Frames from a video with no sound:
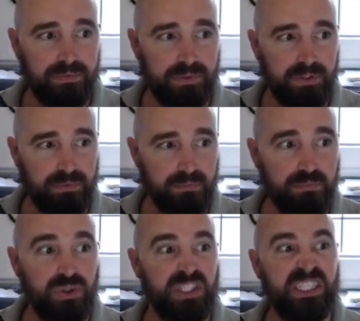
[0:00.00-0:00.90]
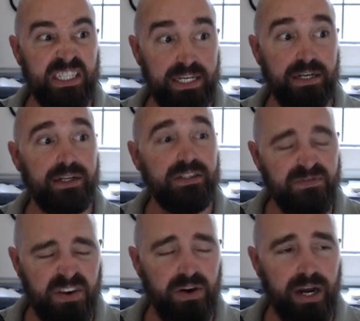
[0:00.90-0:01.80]
it's pristine. It's
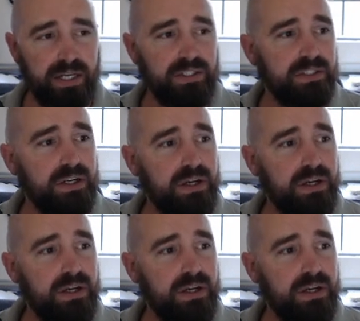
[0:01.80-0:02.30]
very nice.